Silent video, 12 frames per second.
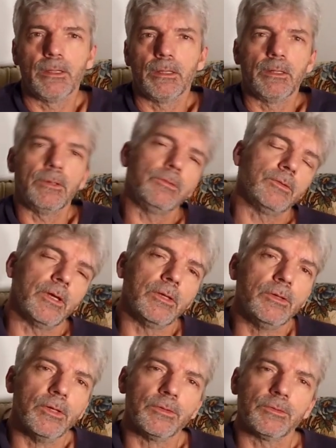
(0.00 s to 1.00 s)
He
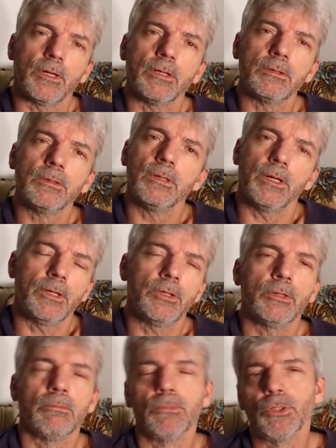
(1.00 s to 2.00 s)
said, "The sun and
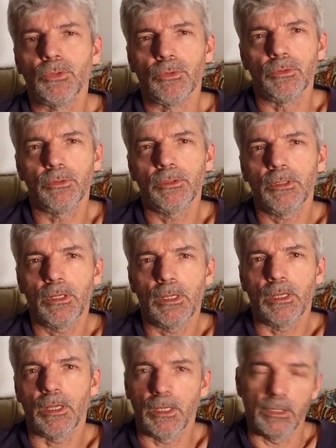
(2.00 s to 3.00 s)
the moon
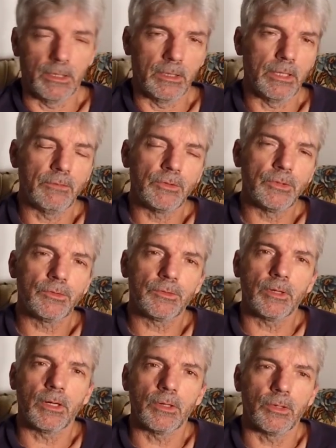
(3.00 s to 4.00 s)
and 11
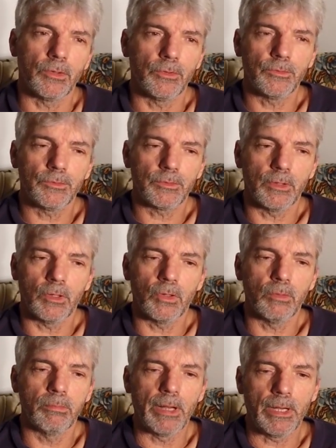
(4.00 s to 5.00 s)
stars
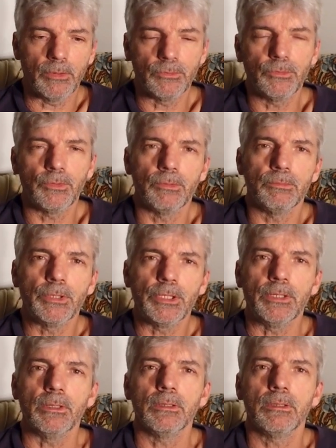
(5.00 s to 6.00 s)
all bowed to
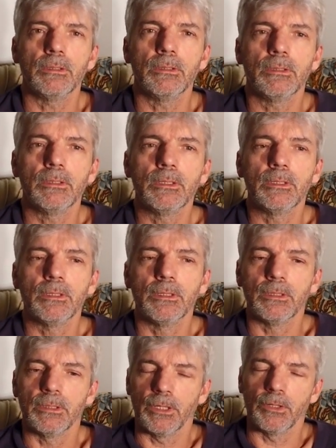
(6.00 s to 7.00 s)
me."
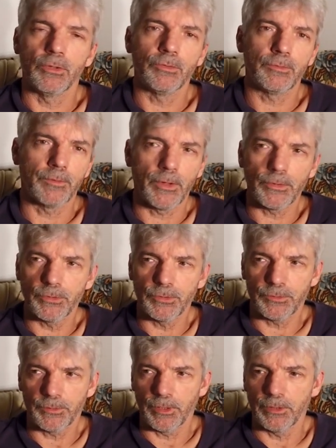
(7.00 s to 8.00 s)
And his father
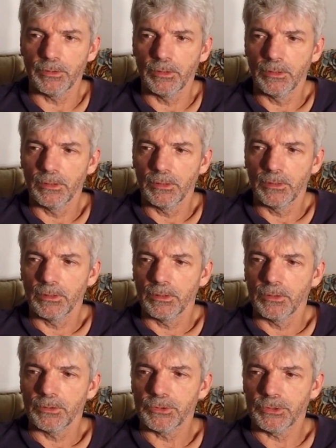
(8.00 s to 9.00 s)
said,
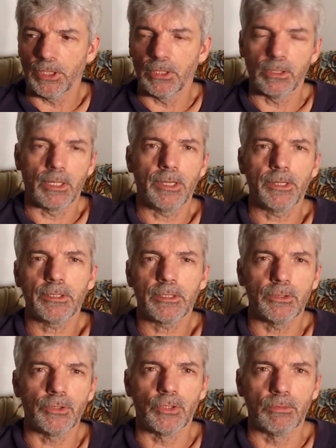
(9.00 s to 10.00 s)
"Shall I
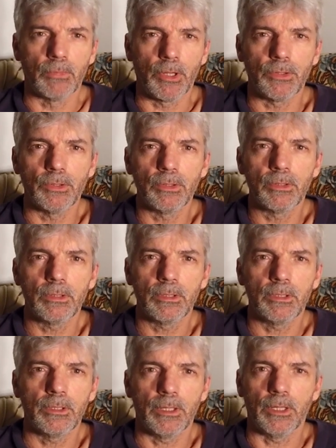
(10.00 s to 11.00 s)
and your mother
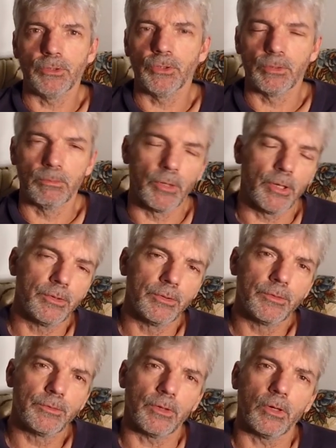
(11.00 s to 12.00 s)
and your
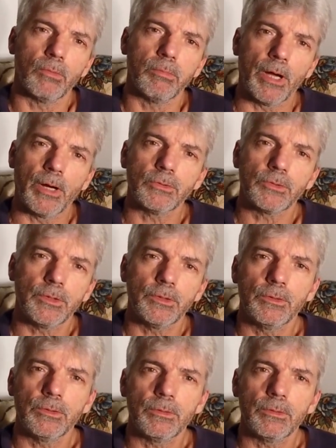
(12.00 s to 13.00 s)
brothers all bow to
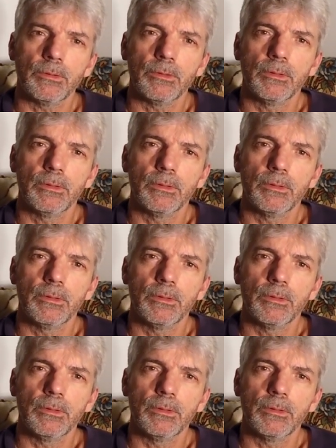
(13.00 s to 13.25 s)
you?"